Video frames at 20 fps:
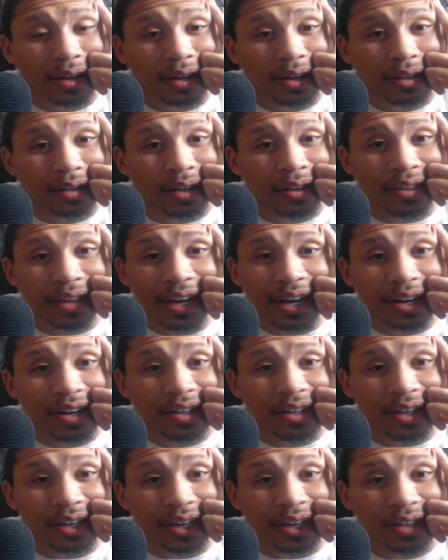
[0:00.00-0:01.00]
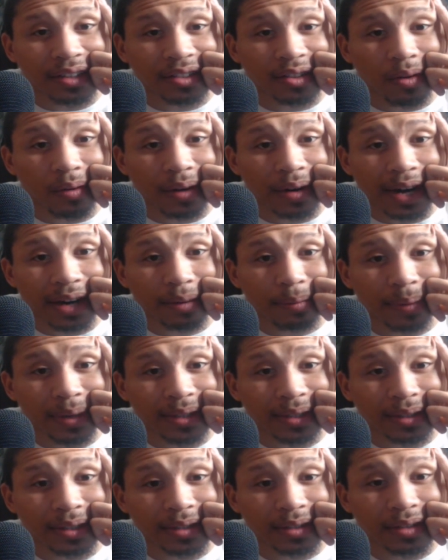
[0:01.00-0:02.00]
the theater is going out of
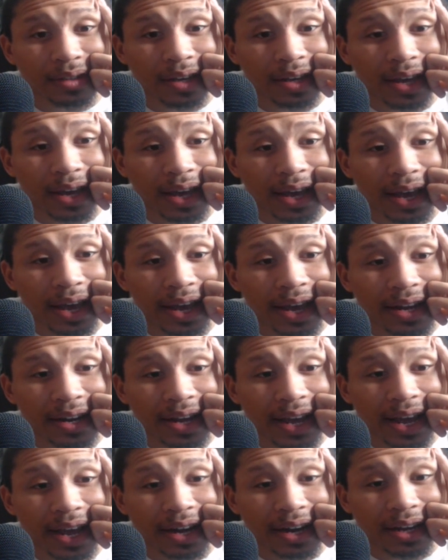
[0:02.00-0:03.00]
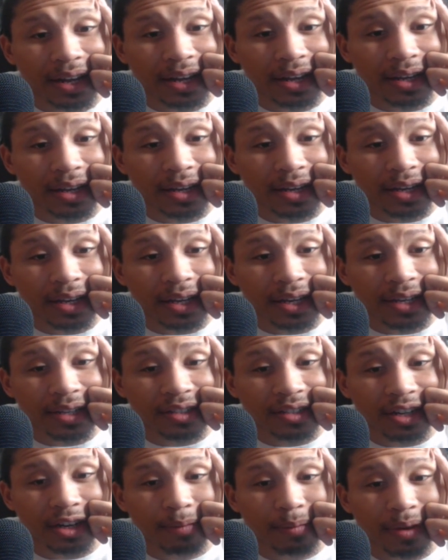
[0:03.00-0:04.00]
business and that
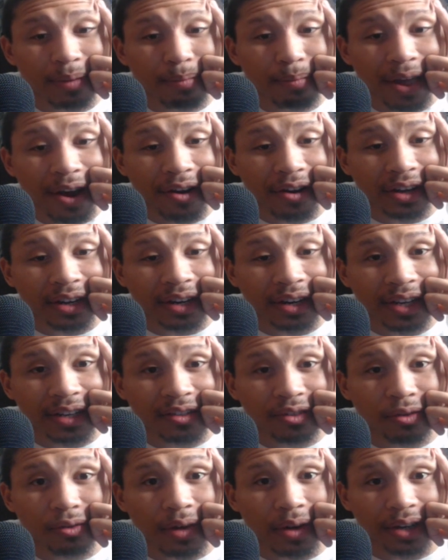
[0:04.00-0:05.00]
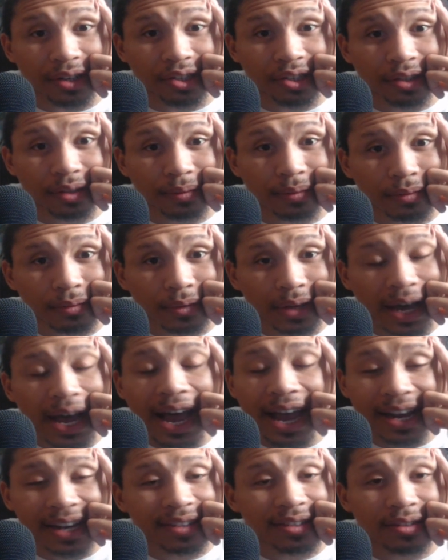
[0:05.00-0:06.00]
he's gonna be marrying his crush,
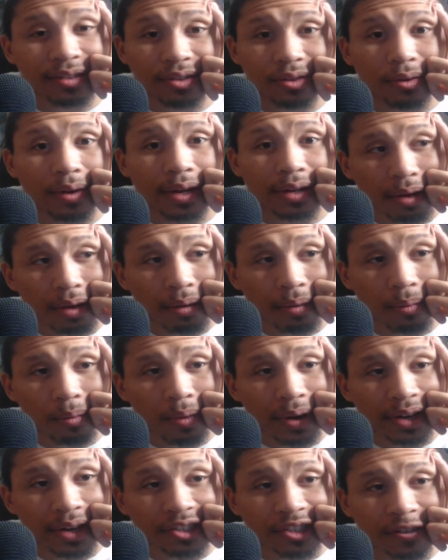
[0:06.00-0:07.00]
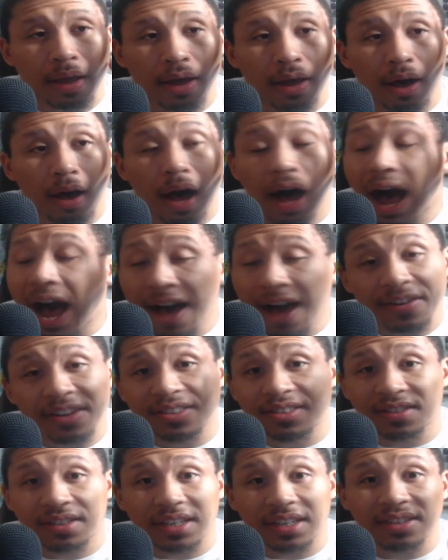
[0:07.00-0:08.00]
Hyacinth's crush, which
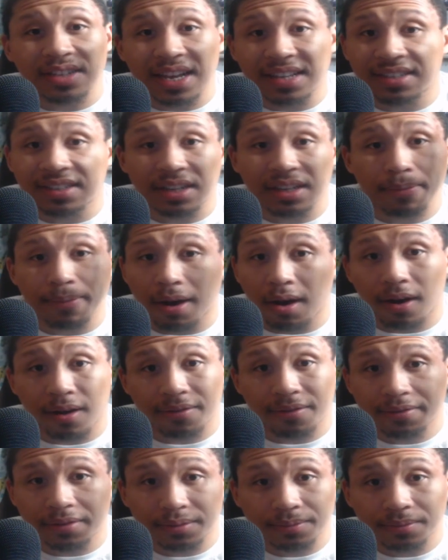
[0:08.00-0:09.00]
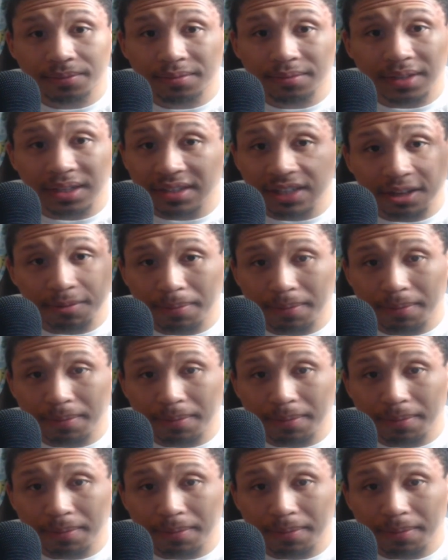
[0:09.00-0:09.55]
obviously sets him off the deep